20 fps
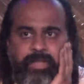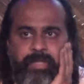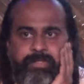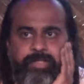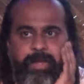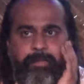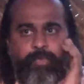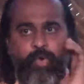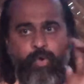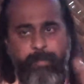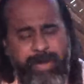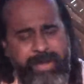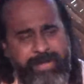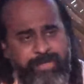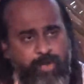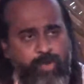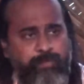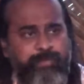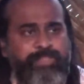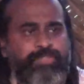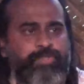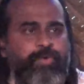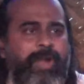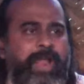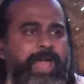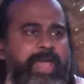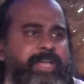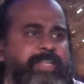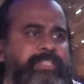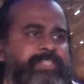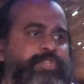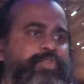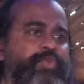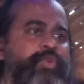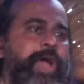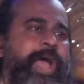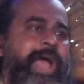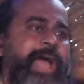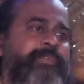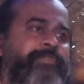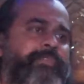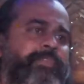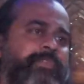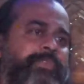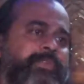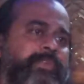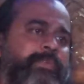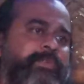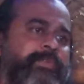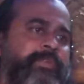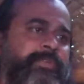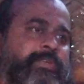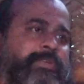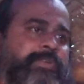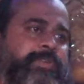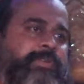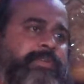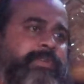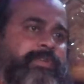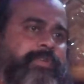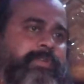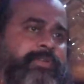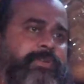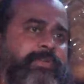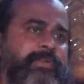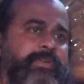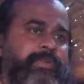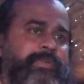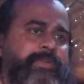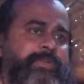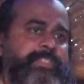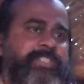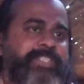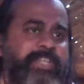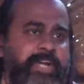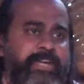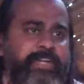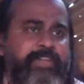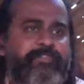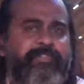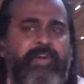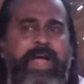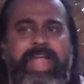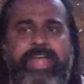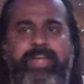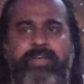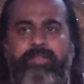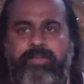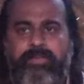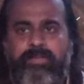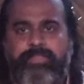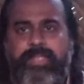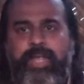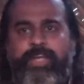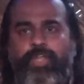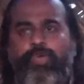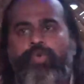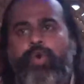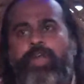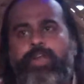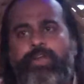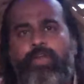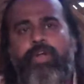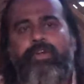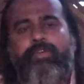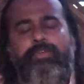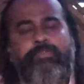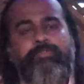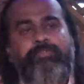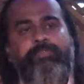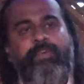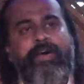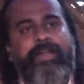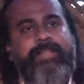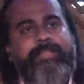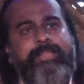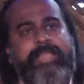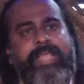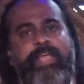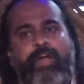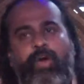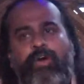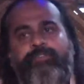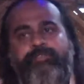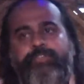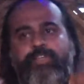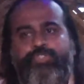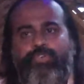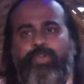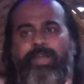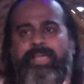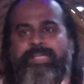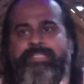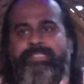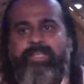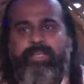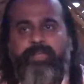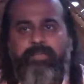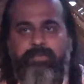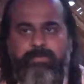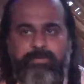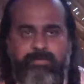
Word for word: The moment you visualize, you have certified that you are not worthy of visualizing.